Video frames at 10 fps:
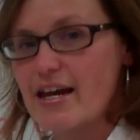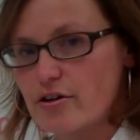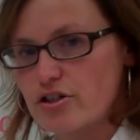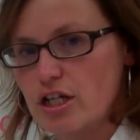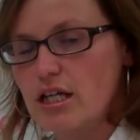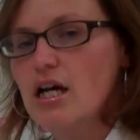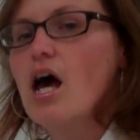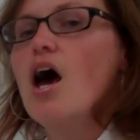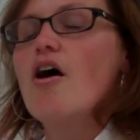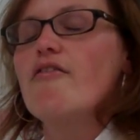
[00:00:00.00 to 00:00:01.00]
energy
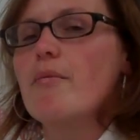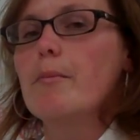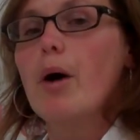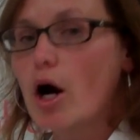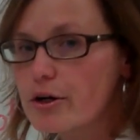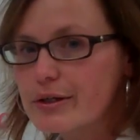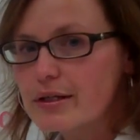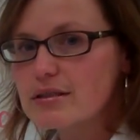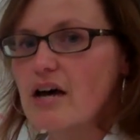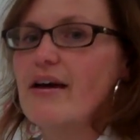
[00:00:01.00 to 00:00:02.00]
from the
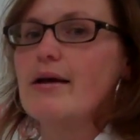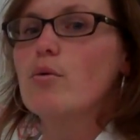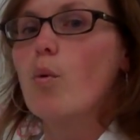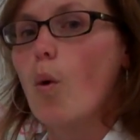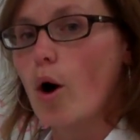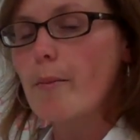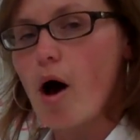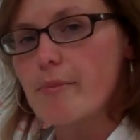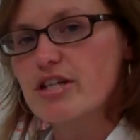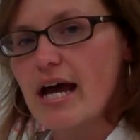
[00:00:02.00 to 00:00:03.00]
particles of a warm
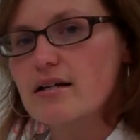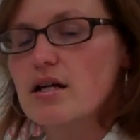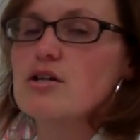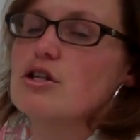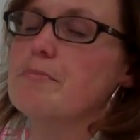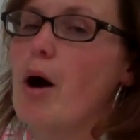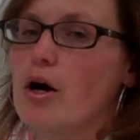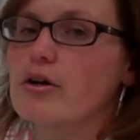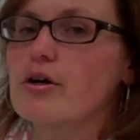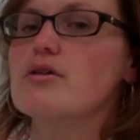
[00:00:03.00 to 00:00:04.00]
object to the
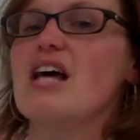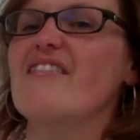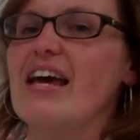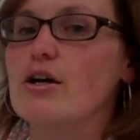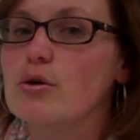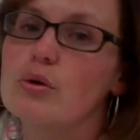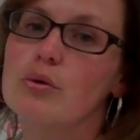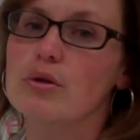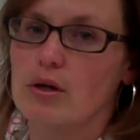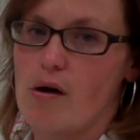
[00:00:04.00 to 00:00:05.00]
particles of a
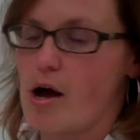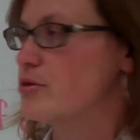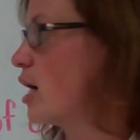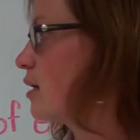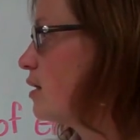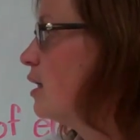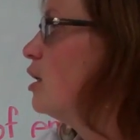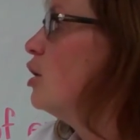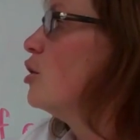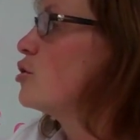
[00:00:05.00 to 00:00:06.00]
cooler object.
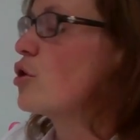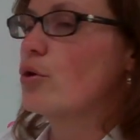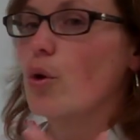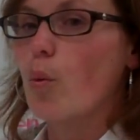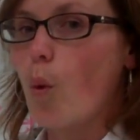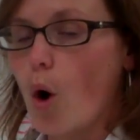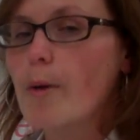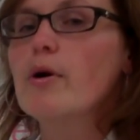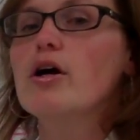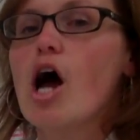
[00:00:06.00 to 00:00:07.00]
So the
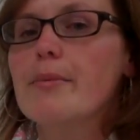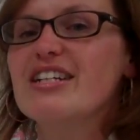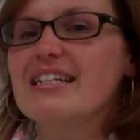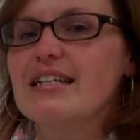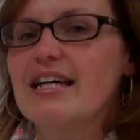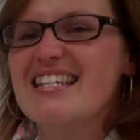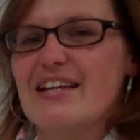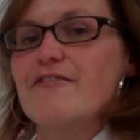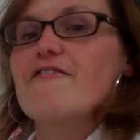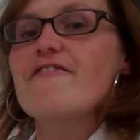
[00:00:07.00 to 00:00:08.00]
warmer an object is,
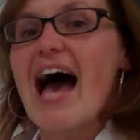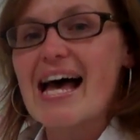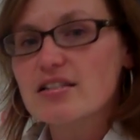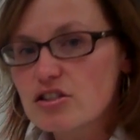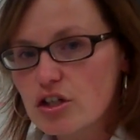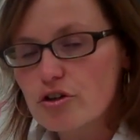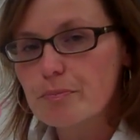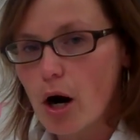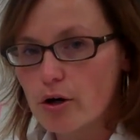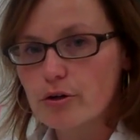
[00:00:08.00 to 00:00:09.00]
the faster the
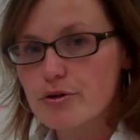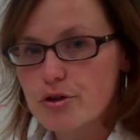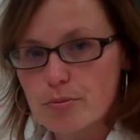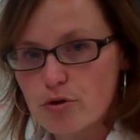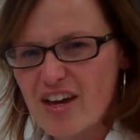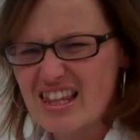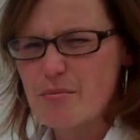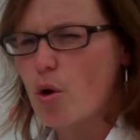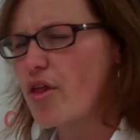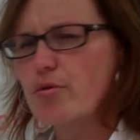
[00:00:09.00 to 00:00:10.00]
particles are moving, the
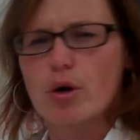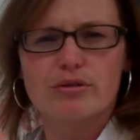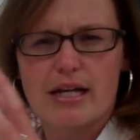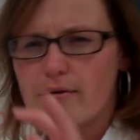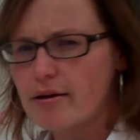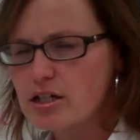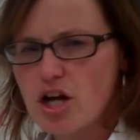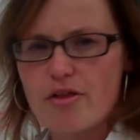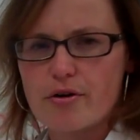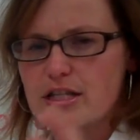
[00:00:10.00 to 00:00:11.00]
more they rotate around each
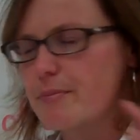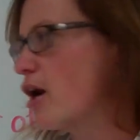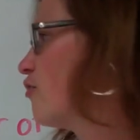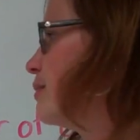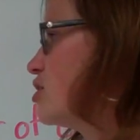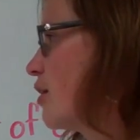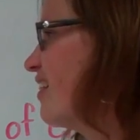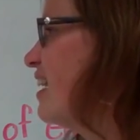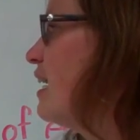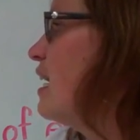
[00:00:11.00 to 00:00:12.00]
other and spread out from each
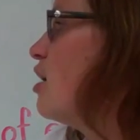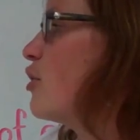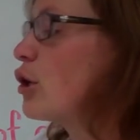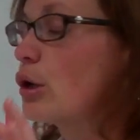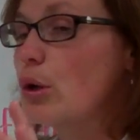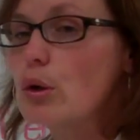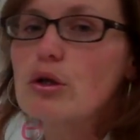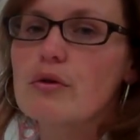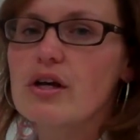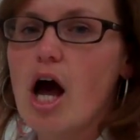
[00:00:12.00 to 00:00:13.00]
other. The
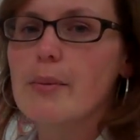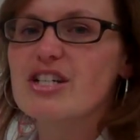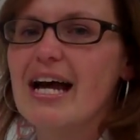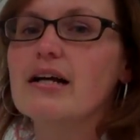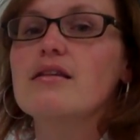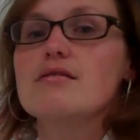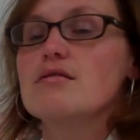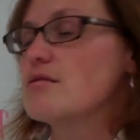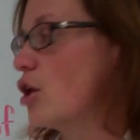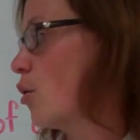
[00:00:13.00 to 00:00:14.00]
cooler the object, the
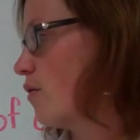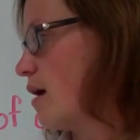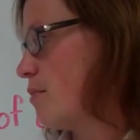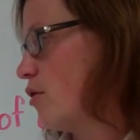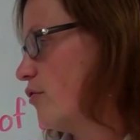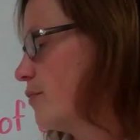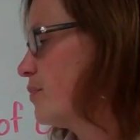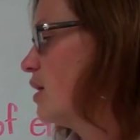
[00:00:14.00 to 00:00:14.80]
slower they move.